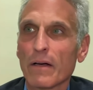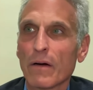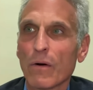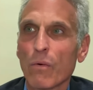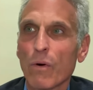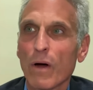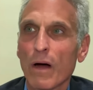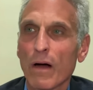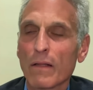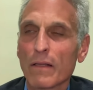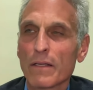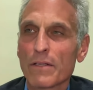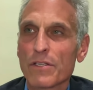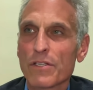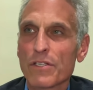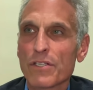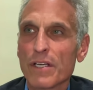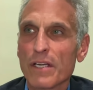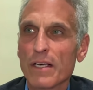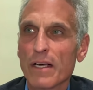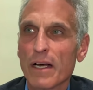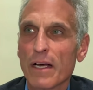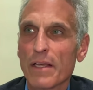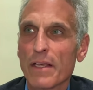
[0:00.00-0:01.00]
well, let's
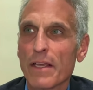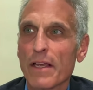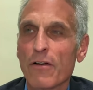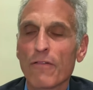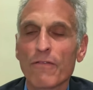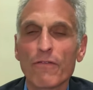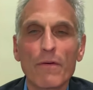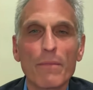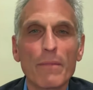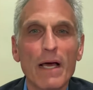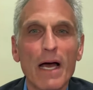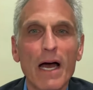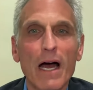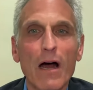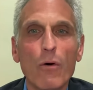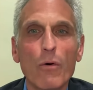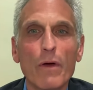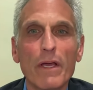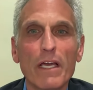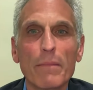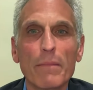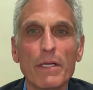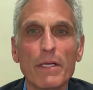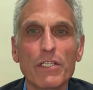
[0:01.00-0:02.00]
see, a year from now,
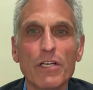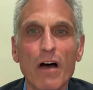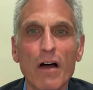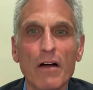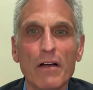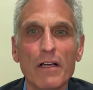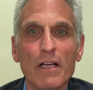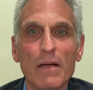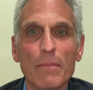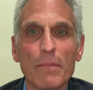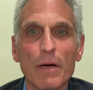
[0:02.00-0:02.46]
we could be talking